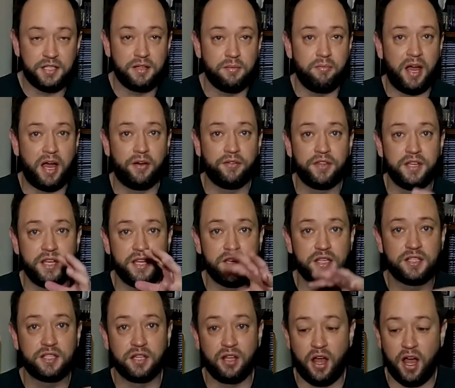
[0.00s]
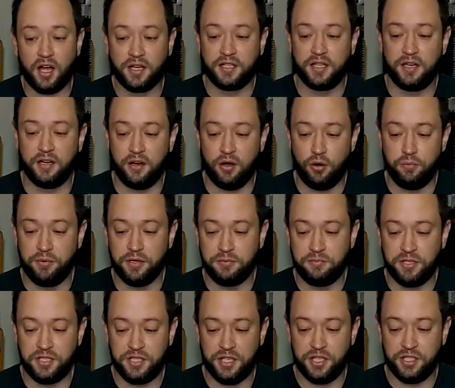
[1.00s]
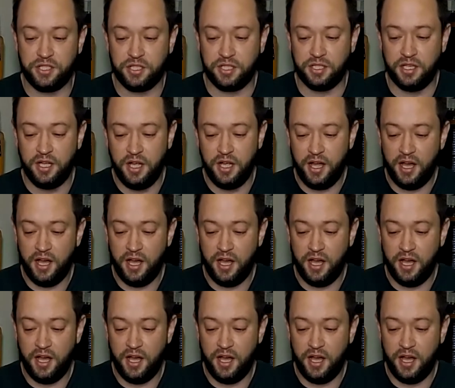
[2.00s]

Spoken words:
the mouth is locked in an open position.